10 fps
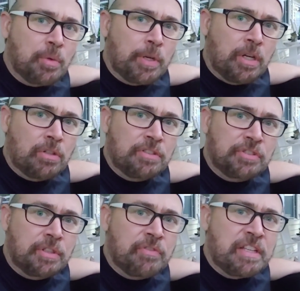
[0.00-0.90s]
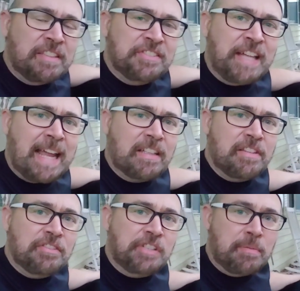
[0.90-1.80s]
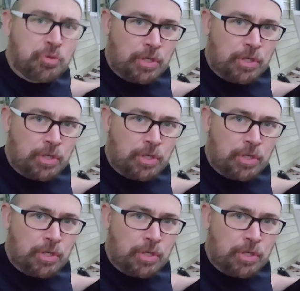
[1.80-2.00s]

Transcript: that we all deserve exactly the same